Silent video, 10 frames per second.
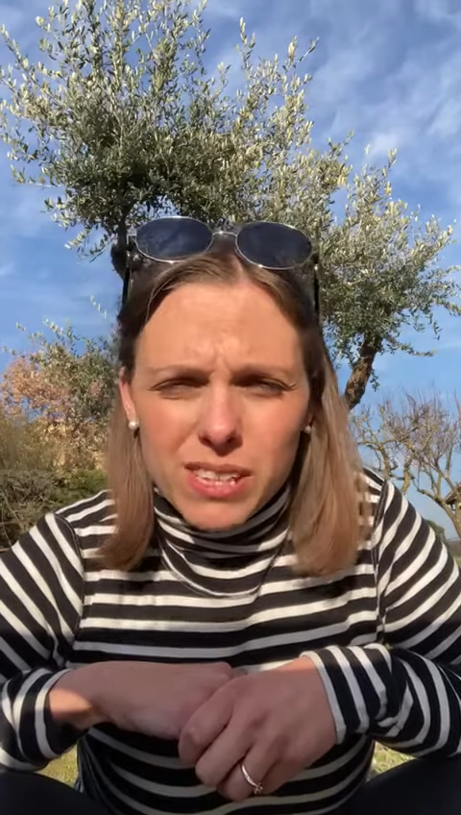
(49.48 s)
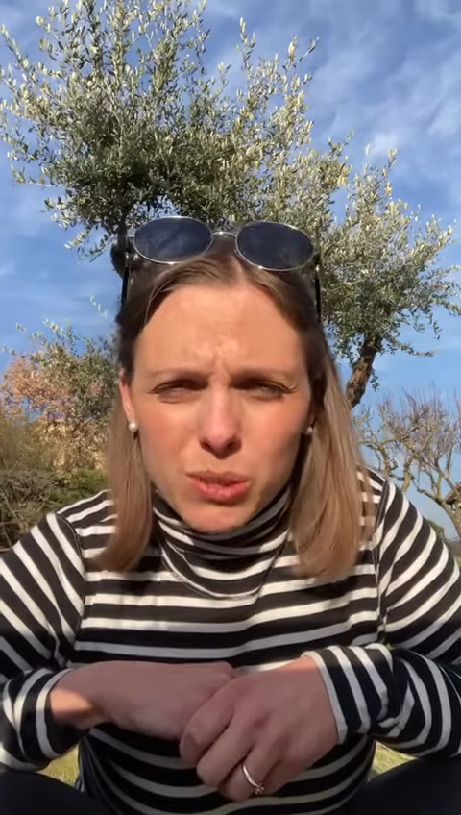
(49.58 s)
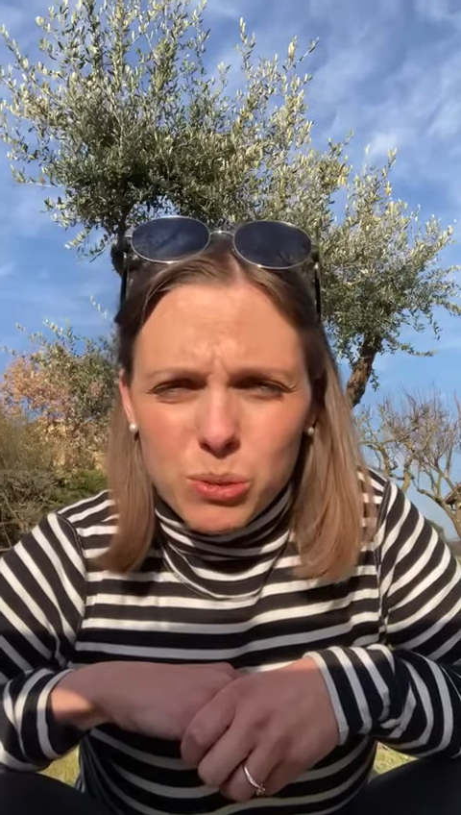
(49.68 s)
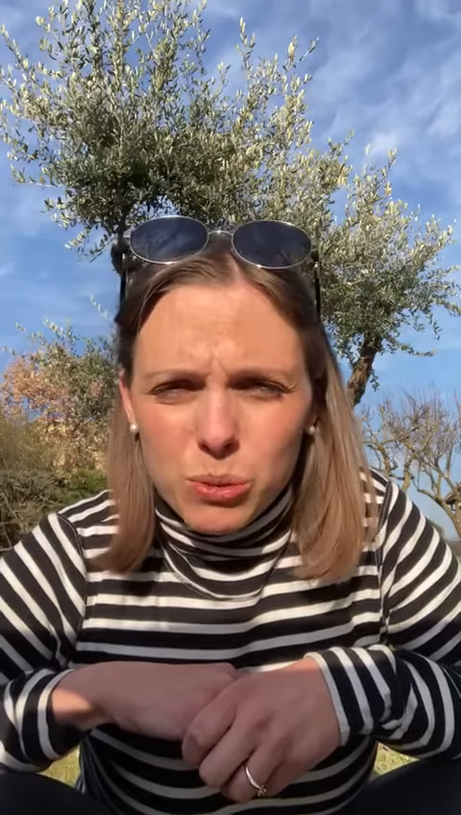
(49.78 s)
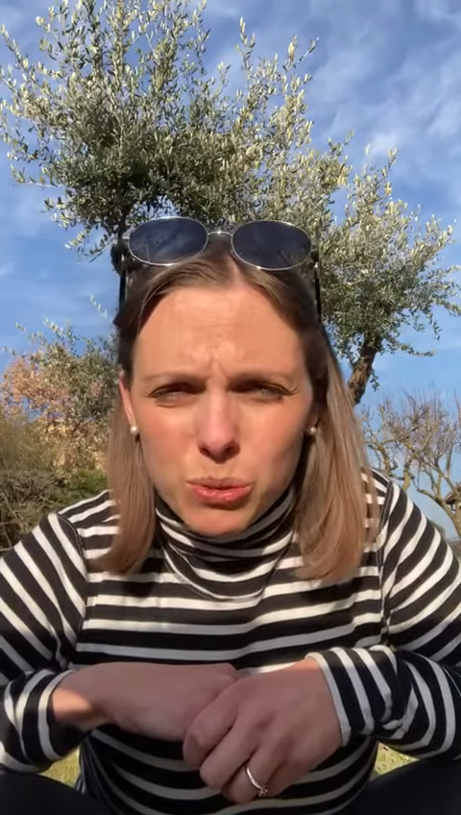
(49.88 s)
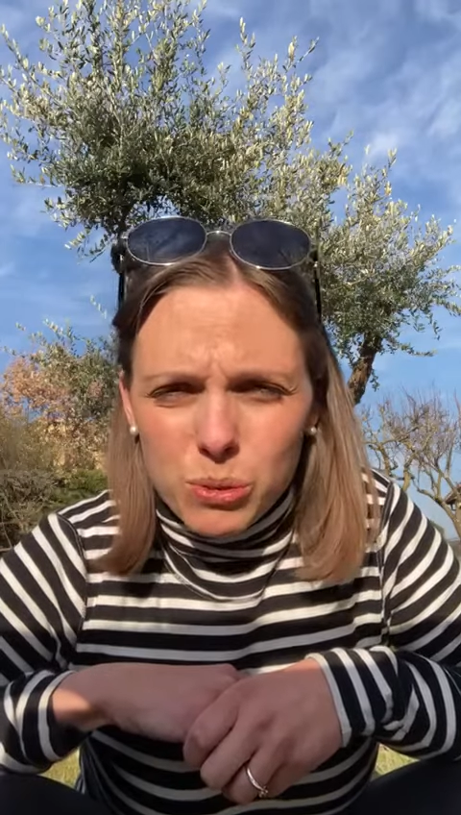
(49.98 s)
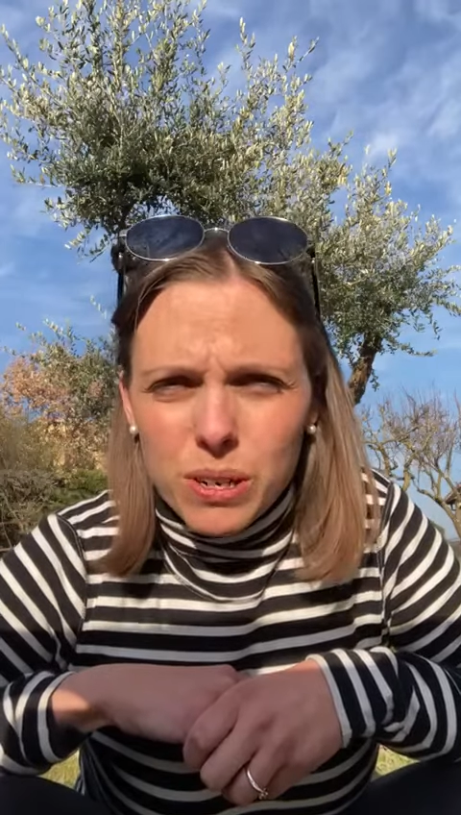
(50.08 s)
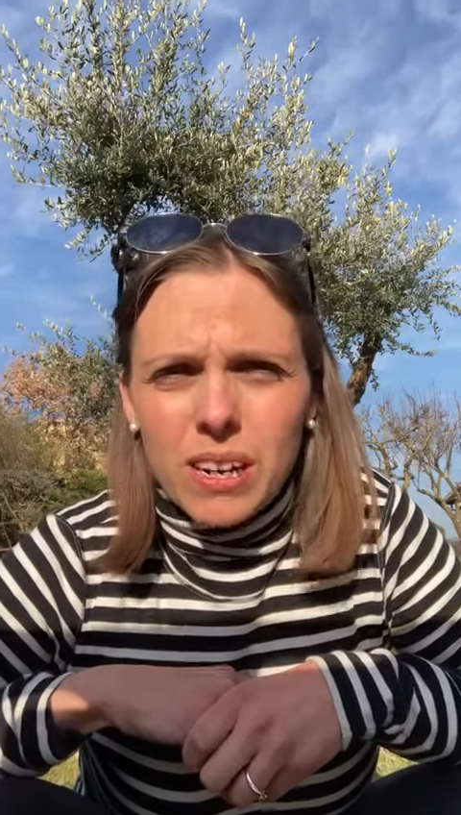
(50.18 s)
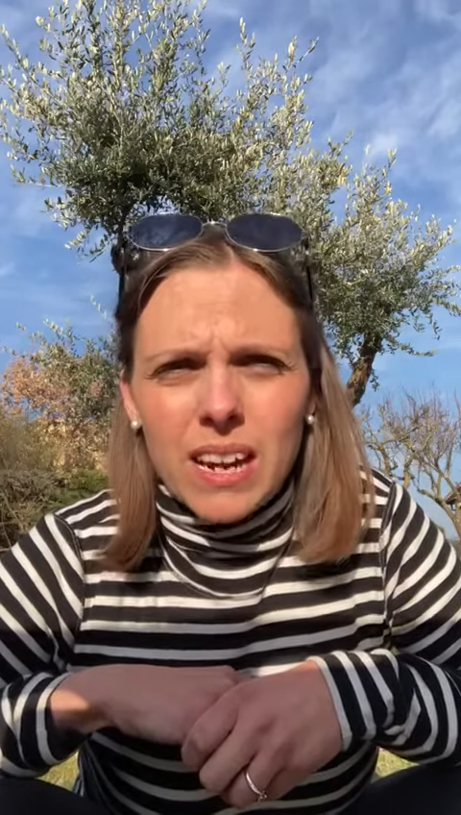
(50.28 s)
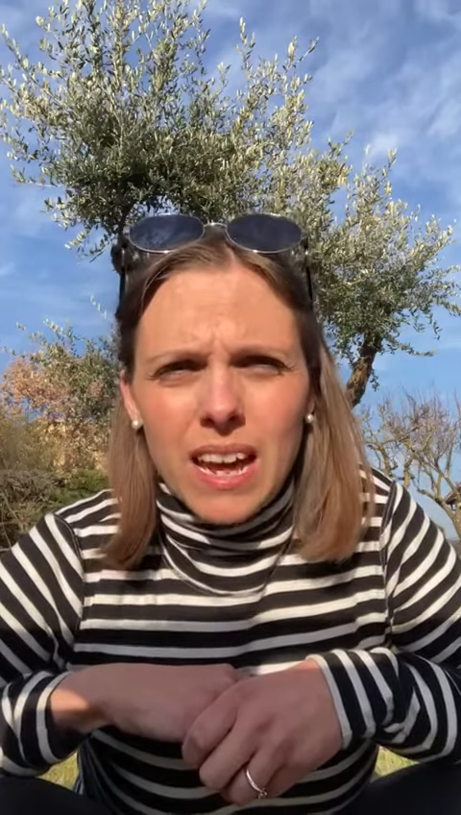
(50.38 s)

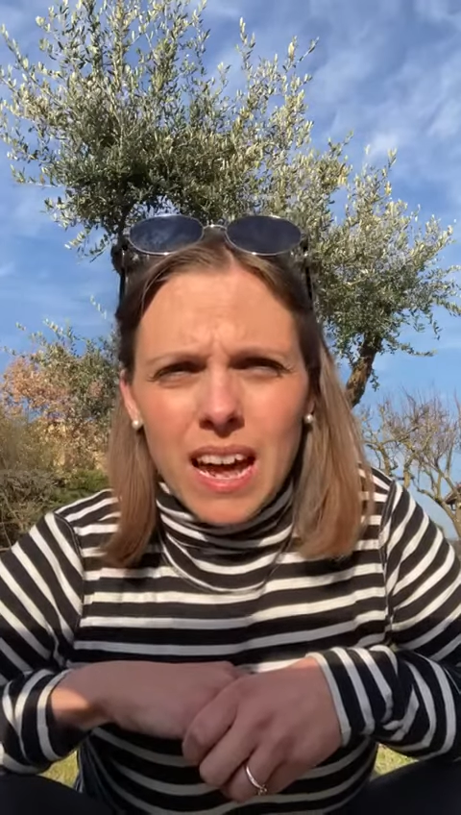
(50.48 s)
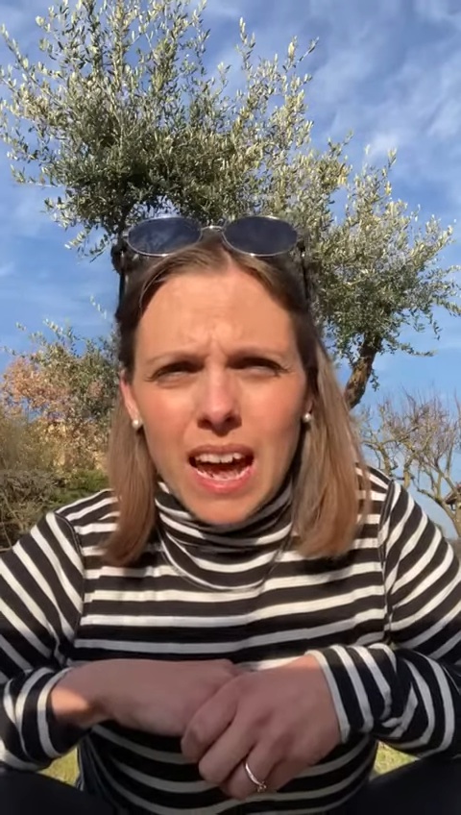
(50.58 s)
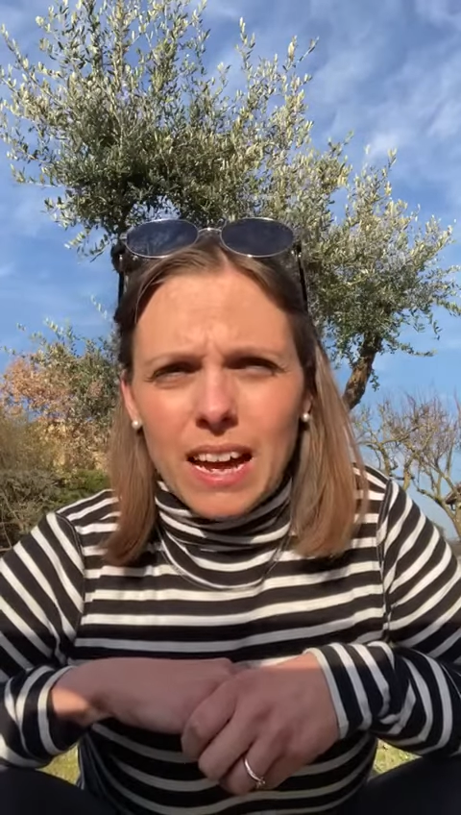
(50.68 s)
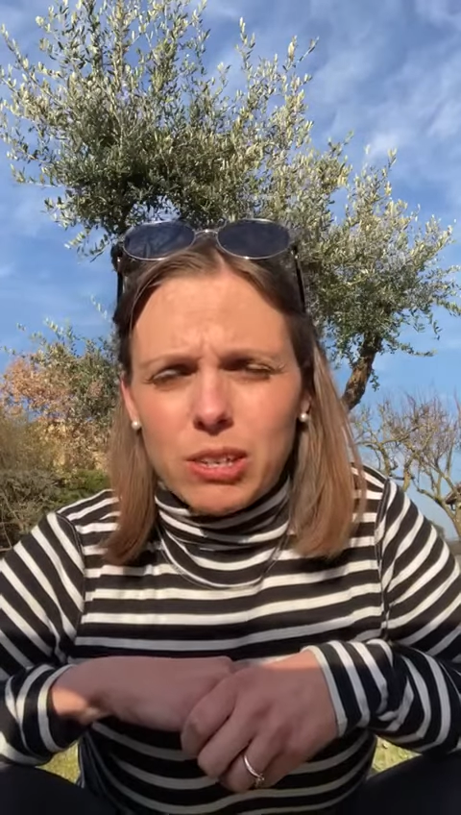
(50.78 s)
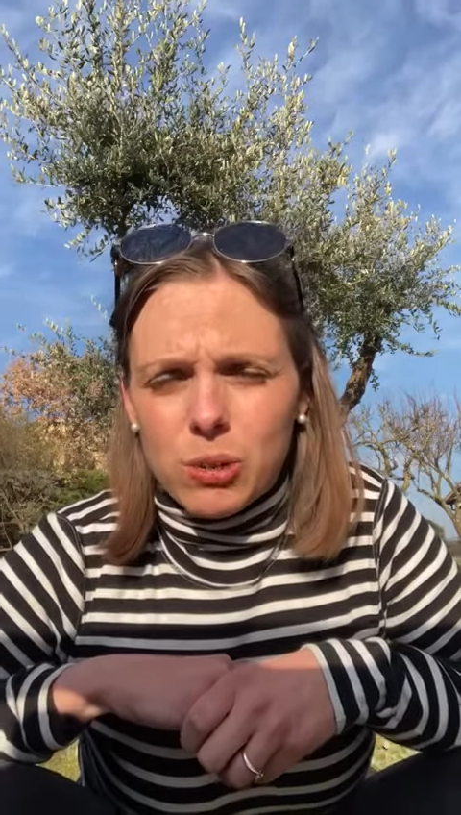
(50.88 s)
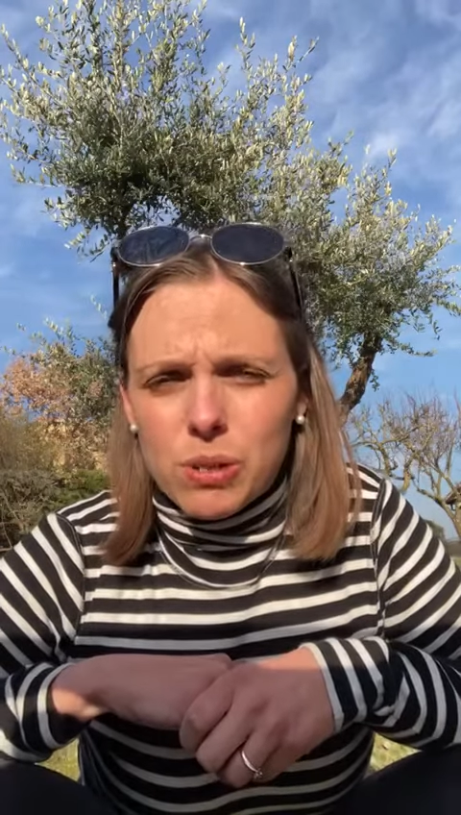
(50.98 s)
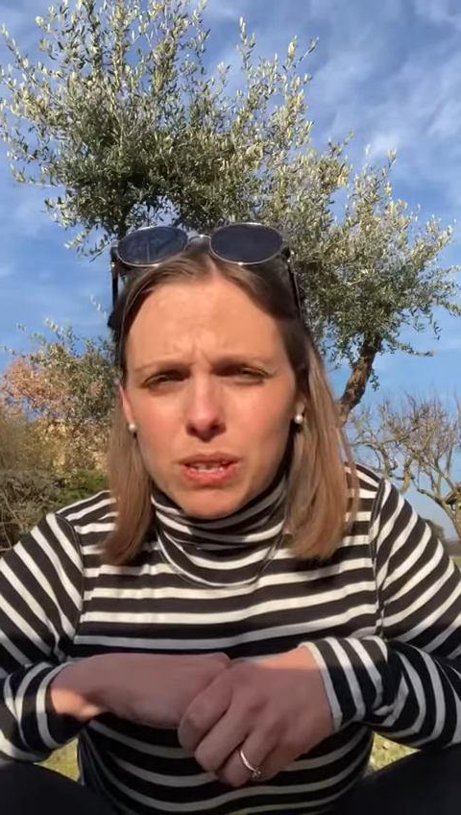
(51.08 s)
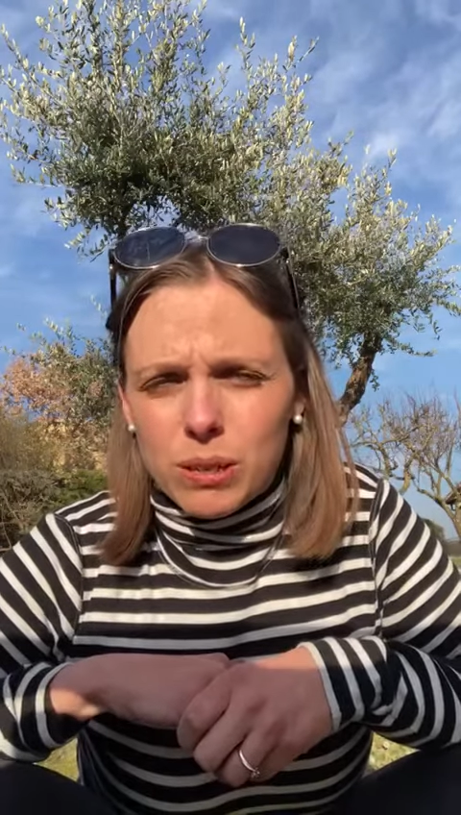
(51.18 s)
tour, I choose